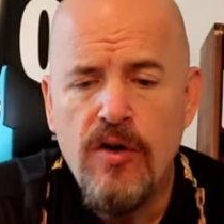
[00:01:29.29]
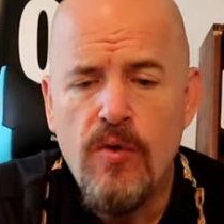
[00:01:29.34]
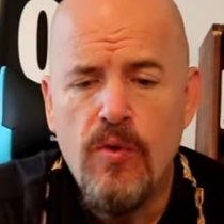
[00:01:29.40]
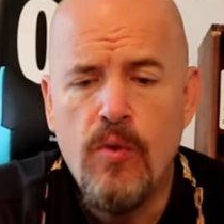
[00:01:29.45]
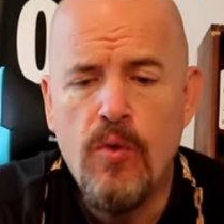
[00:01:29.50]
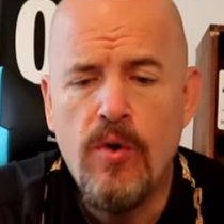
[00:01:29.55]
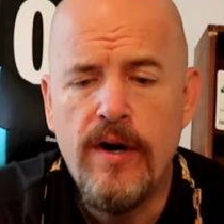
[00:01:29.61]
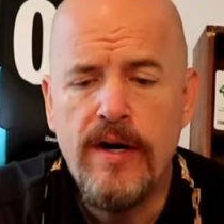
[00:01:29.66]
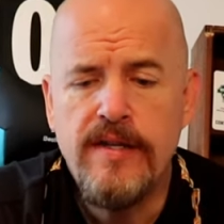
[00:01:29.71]

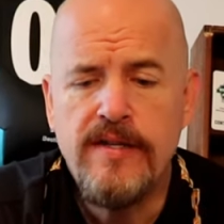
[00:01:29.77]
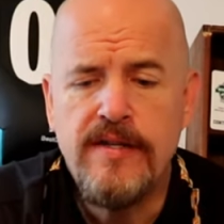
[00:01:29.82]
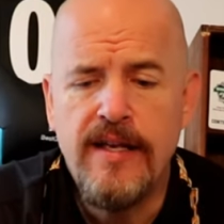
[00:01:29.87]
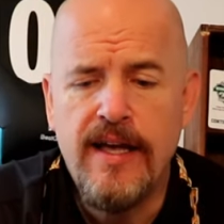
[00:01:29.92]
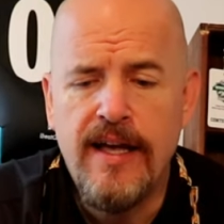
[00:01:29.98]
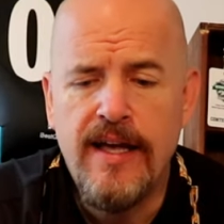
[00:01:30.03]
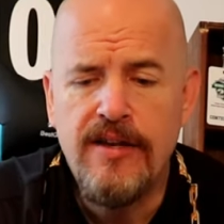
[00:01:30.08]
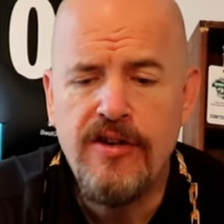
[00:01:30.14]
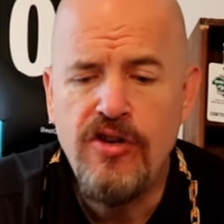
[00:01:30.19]
or it's
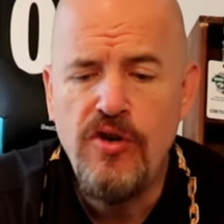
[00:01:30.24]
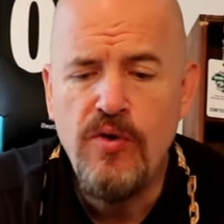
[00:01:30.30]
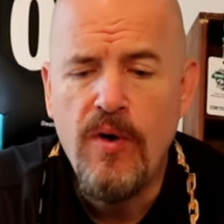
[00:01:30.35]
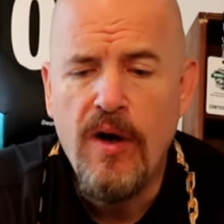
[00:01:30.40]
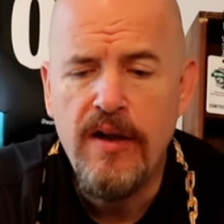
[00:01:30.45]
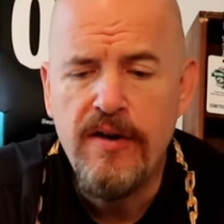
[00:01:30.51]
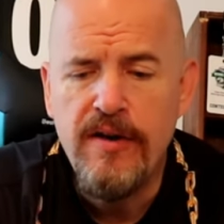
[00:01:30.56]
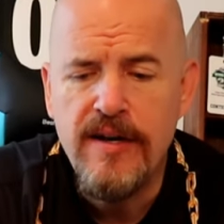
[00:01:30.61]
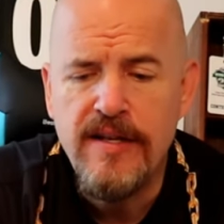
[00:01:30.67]
uh,
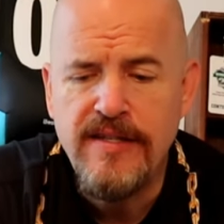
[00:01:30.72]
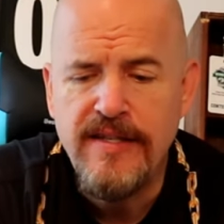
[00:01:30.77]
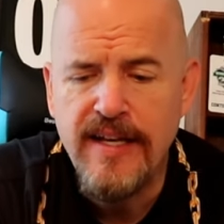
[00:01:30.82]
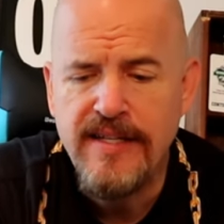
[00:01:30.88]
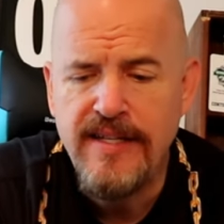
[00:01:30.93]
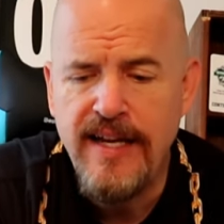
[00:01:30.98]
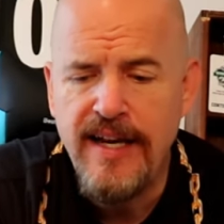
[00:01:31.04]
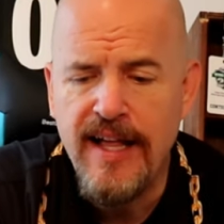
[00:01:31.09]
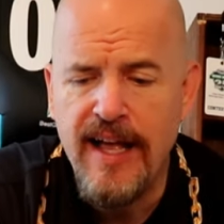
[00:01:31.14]

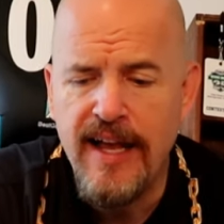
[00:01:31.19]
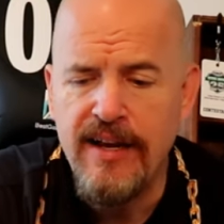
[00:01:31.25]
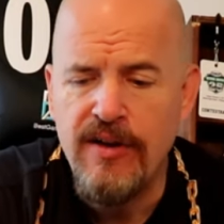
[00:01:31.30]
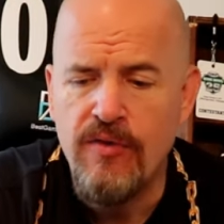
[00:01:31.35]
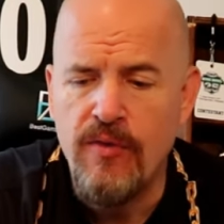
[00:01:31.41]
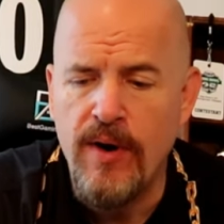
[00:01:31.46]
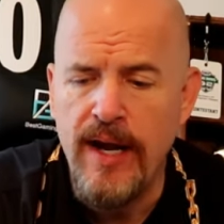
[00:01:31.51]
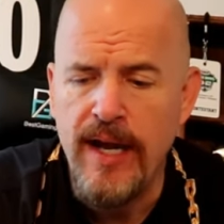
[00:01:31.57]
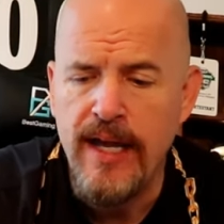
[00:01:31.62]
269
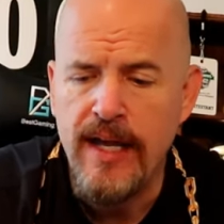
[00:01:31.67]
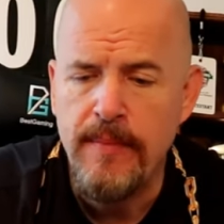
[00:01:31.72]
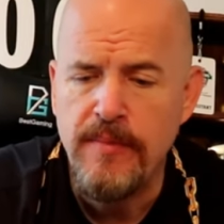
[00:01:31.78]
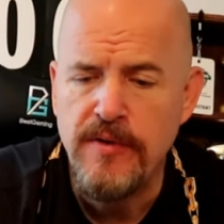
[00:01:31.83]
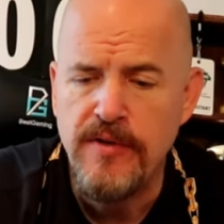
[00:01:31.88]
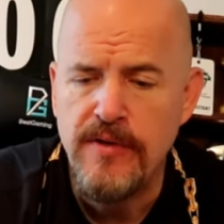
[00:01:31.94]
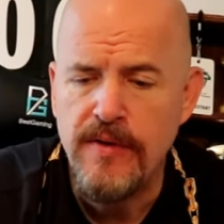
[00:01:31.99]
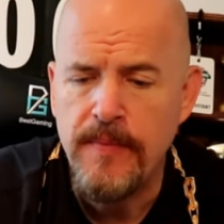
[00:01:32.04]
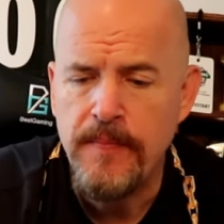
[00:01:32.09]

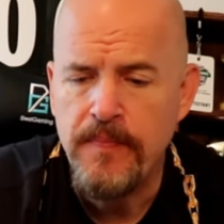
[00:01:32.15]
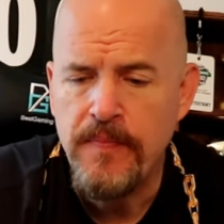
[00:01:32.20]
grams